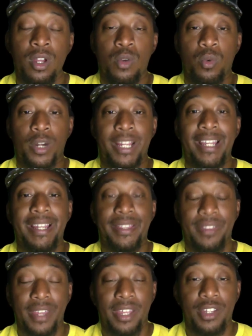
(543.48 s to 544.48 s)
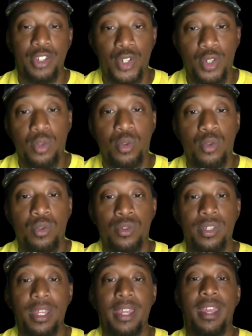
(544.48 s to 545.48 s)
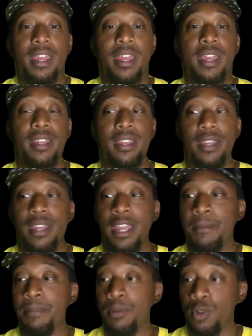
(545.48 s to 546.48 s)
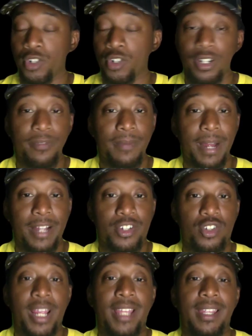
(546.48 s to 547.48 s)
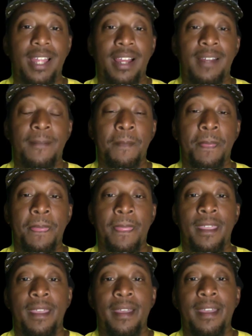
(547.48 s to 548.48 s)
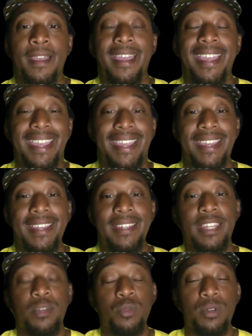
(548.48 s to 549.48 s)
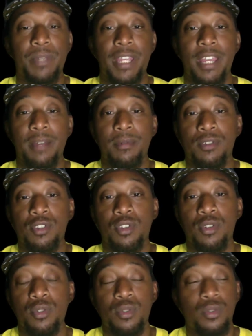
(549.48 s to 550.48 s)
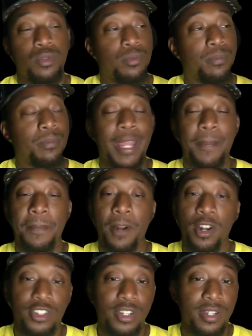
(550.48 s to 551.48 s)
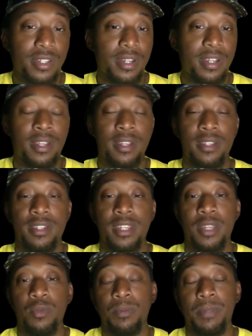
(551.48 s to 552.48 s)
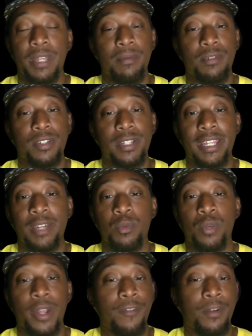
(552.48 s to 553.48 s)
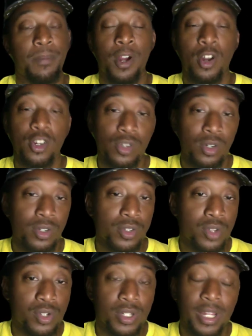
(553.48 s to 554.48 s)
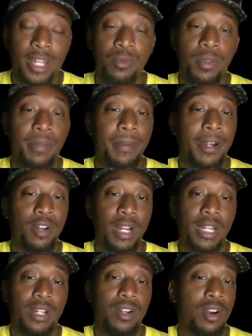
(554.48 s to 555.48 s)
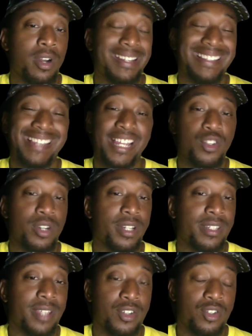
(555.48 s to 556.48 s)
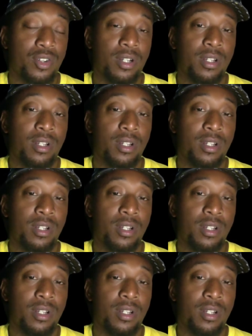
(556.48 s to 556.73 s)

where he can then use a portion of my trade line and he would be able to make purchases. He would be able to get whatever perks are associated with my credit card, etc., etc.